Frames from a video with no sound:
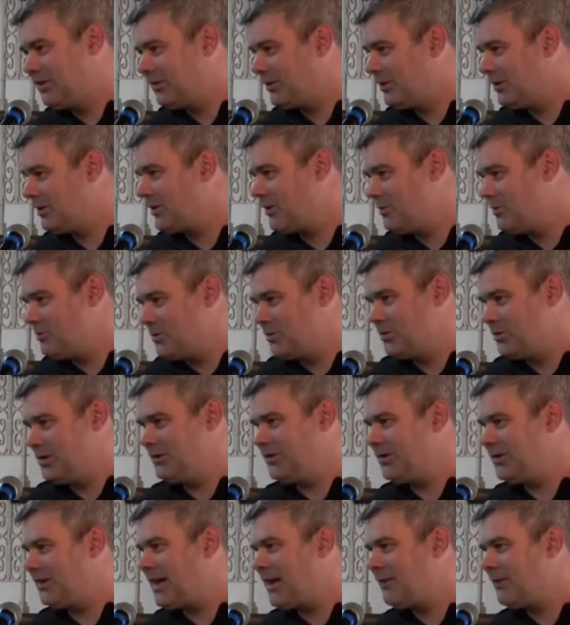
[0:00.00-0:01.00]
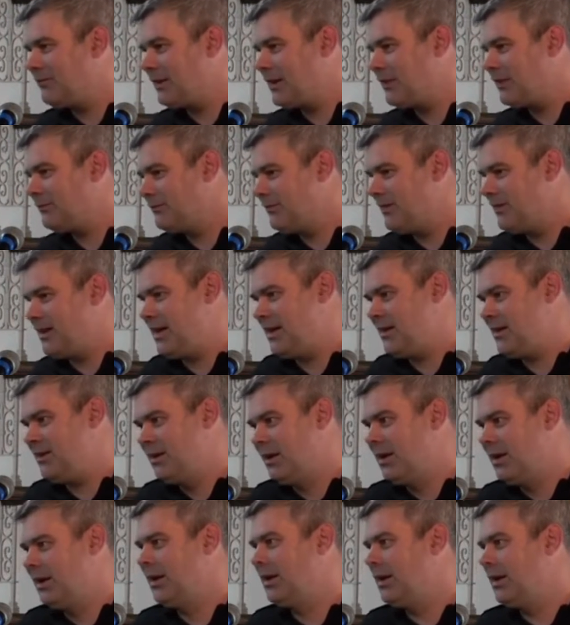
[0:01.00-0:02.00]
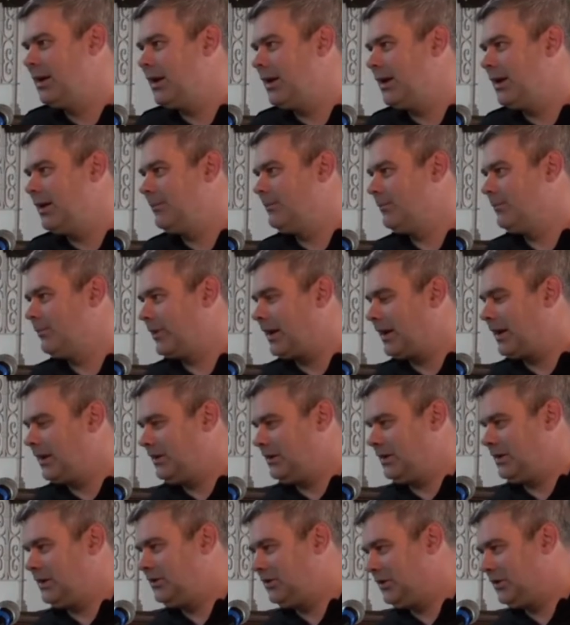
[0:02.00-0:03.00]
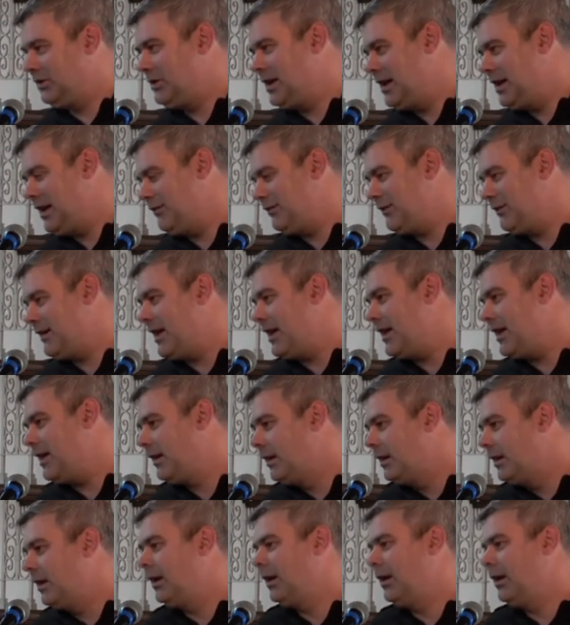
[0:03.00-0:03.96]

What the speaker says: So I don't want you to have that fear as you leave here.